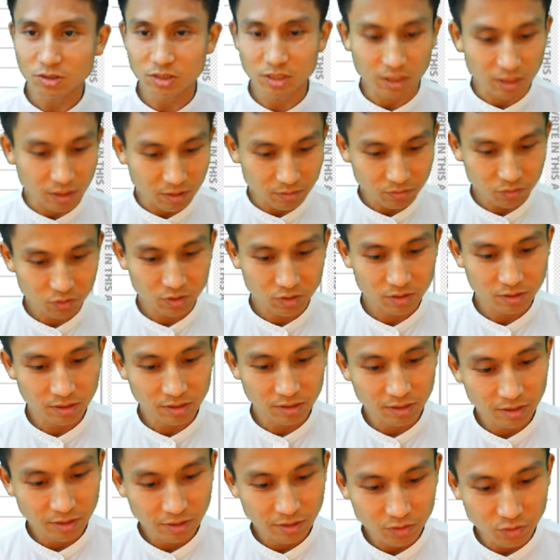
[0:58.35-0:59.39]
terms
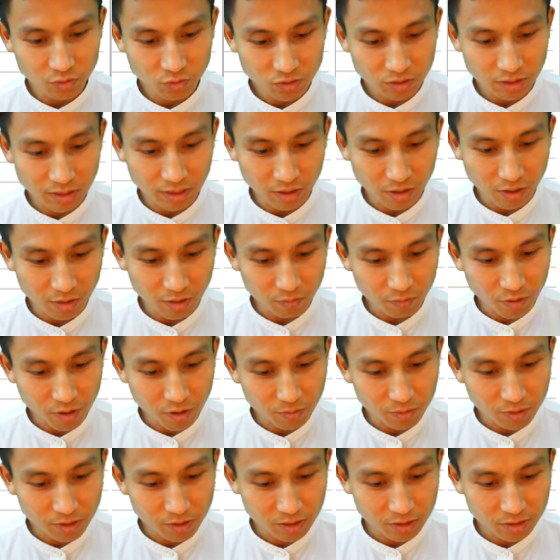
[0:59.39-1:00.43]
using a log property.